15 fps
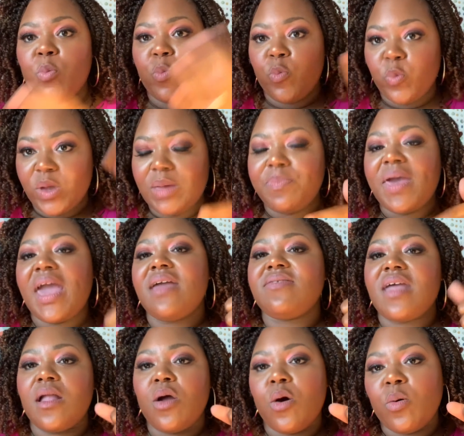repaint
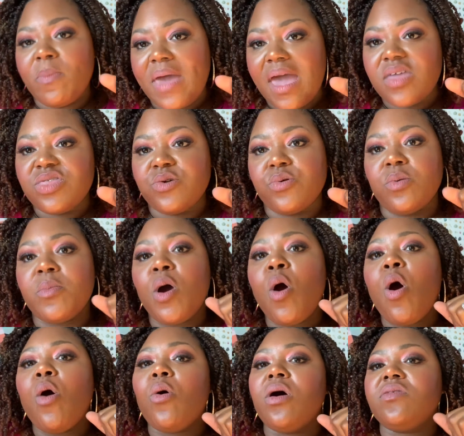that whole bathroom,
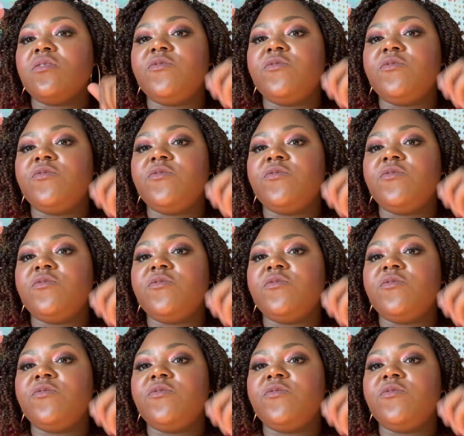or the